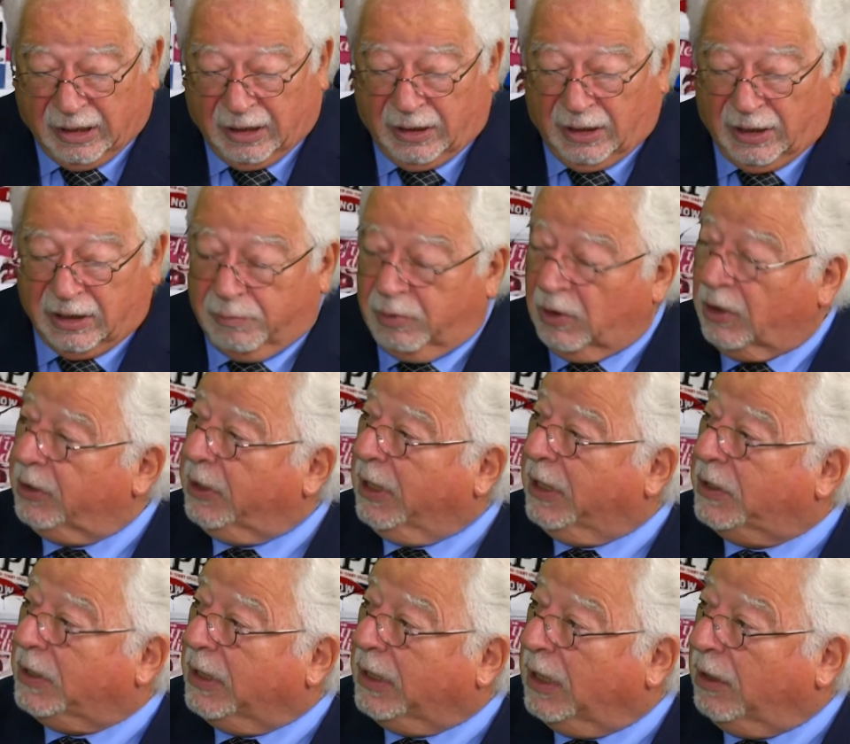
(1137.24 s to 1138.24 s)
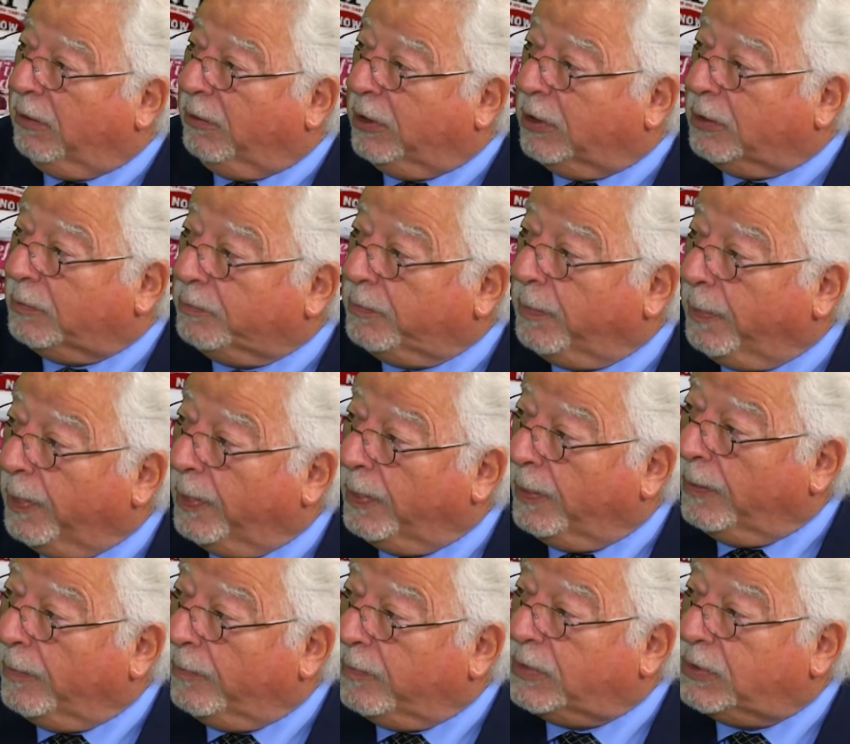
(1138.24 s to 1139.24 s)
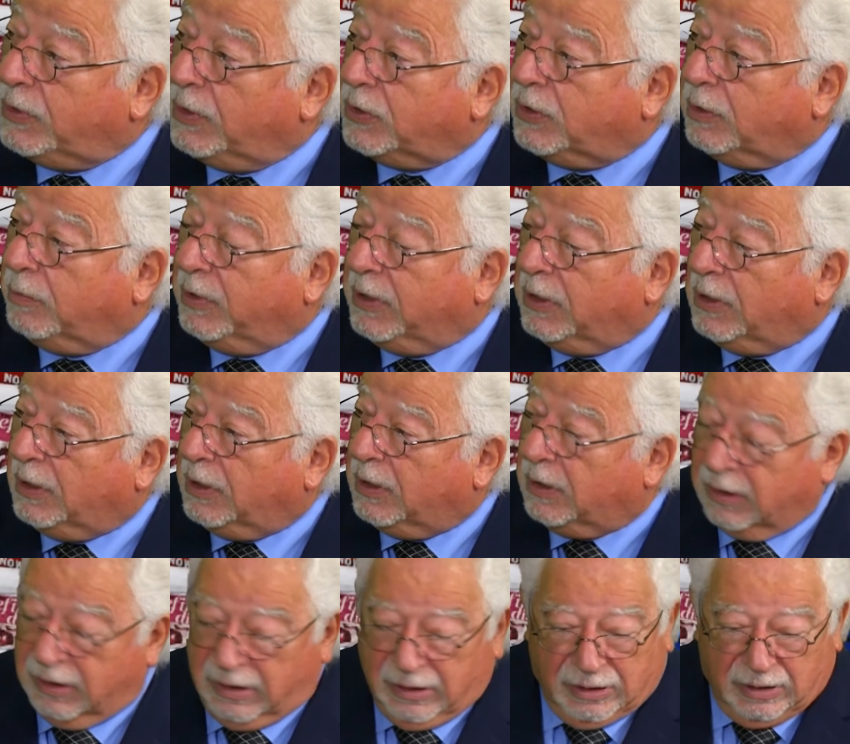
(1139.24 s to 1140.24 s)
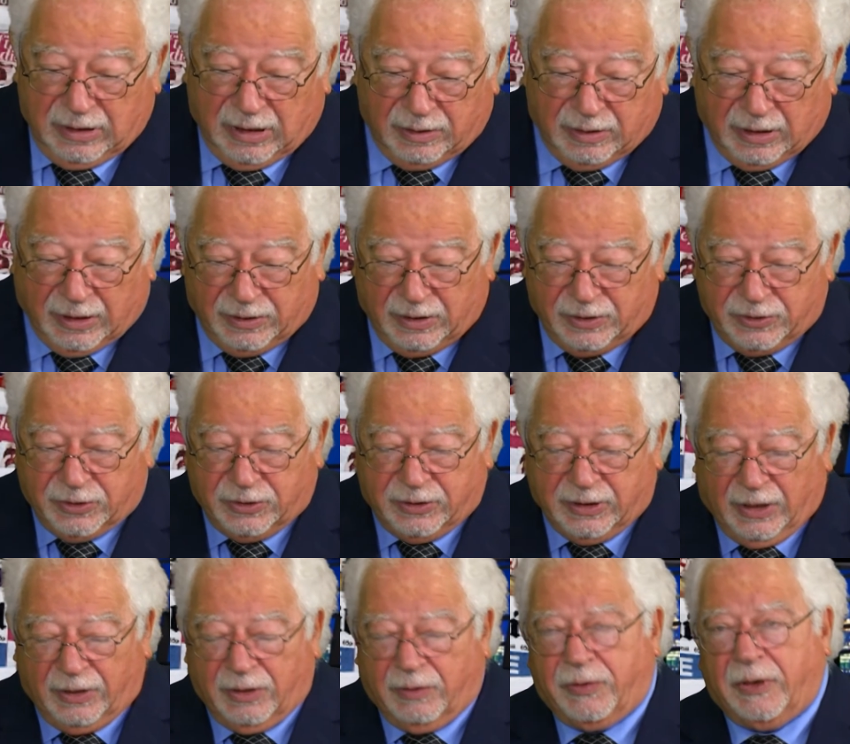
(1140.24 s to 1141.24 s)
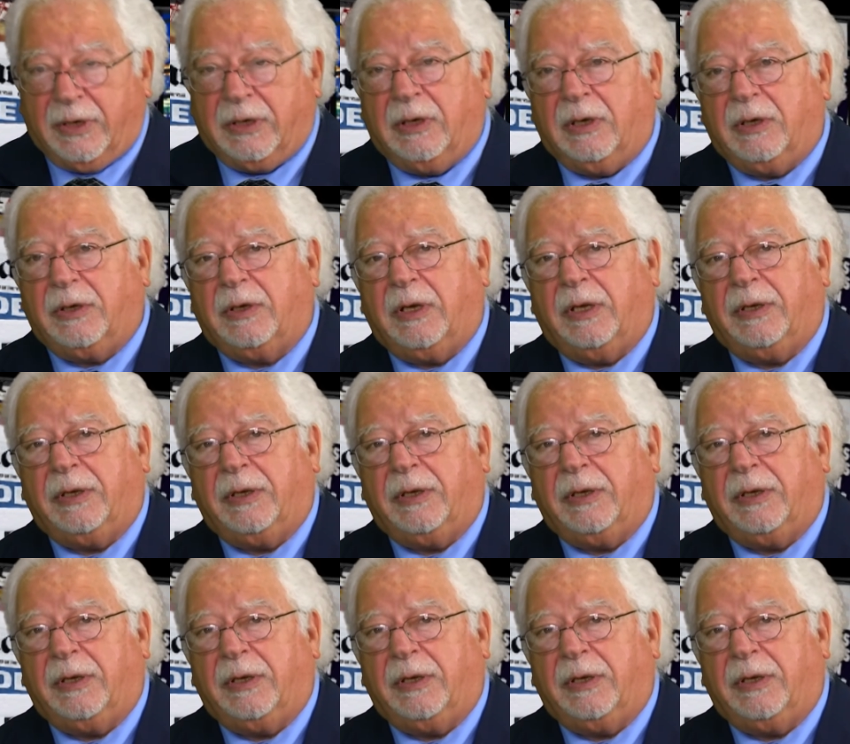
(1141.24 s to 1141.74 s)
like a pollinator area. Yeah. So it's yeah, going to be like. And, and, this is the other thing, uh, and